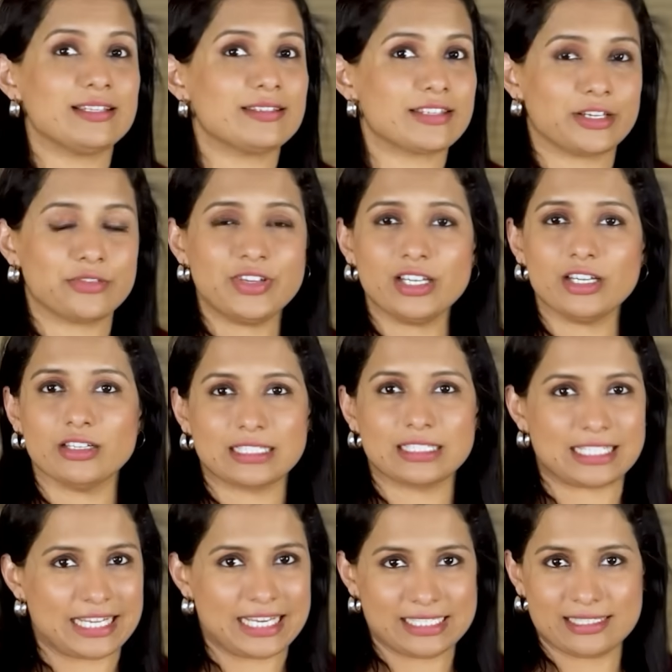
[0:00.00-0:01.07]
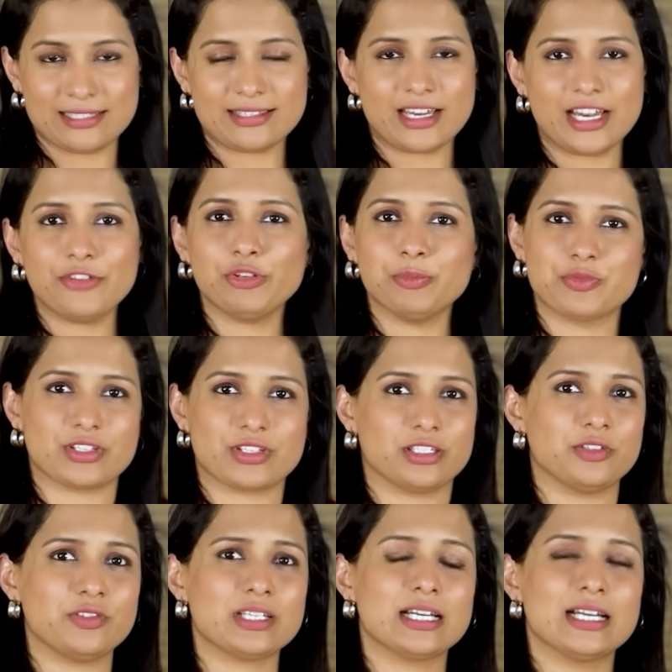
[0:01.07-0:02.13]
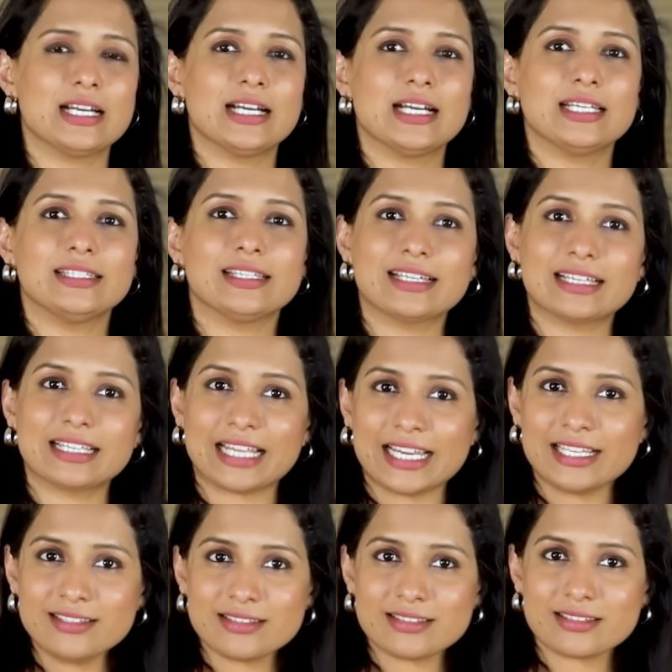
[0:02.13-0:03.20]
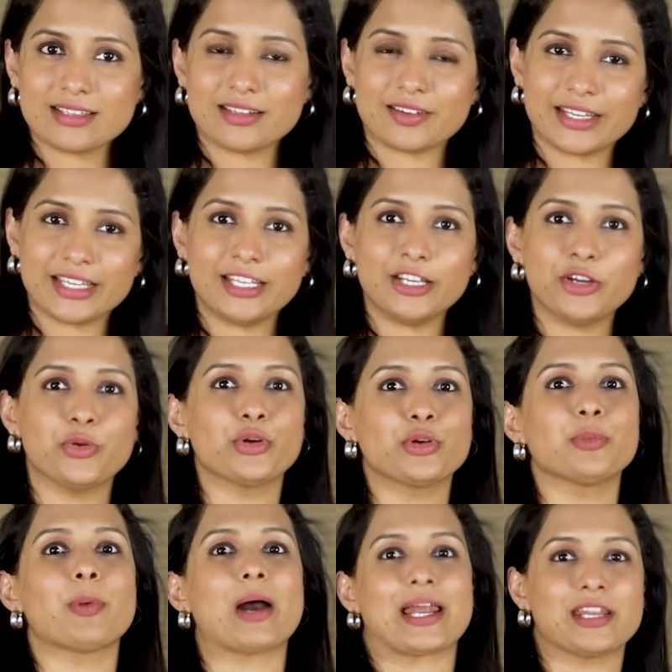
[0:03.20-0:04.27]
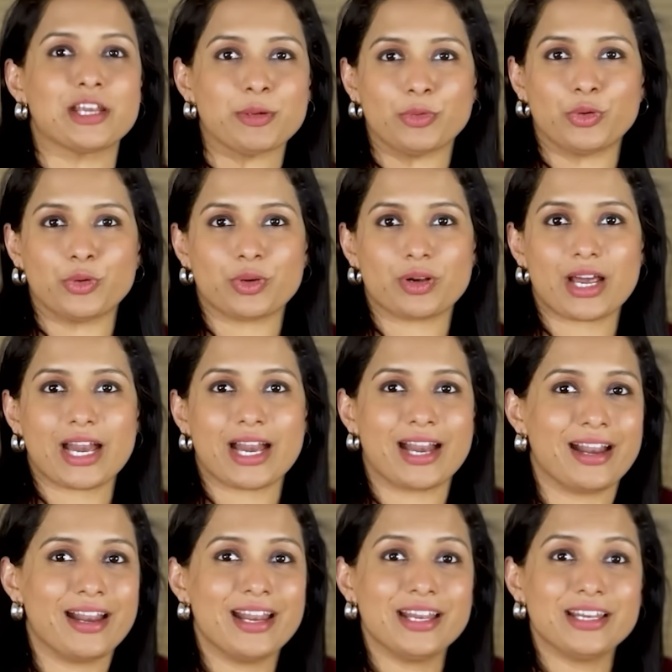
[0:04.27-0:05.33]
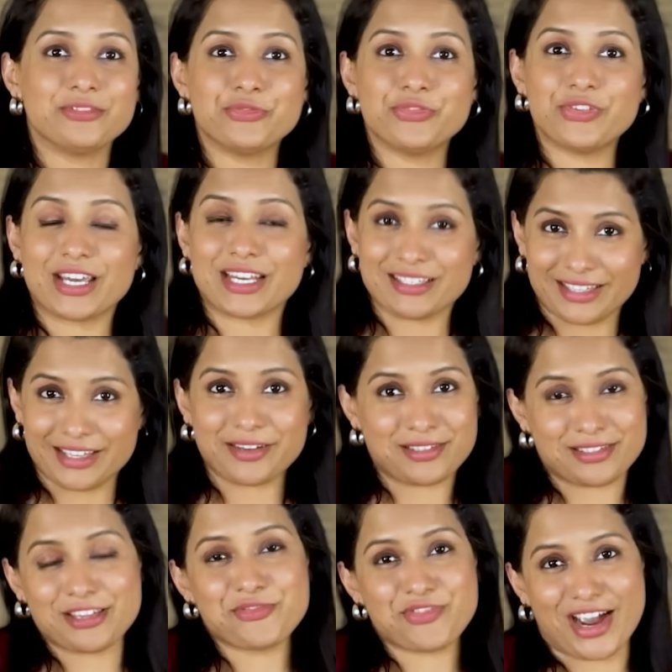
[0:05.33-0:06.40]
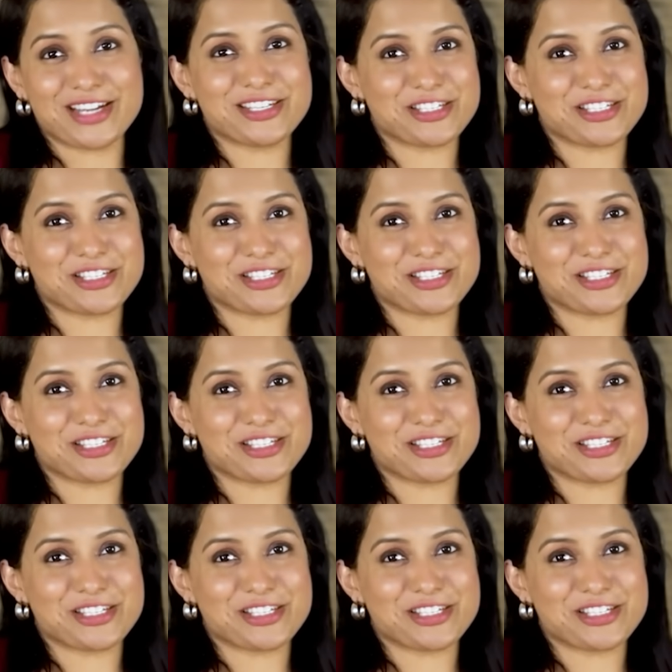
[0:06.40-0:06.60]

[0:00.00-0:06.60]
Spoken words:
serving our clients, I have observed that clients really go to panic mode when they receive IT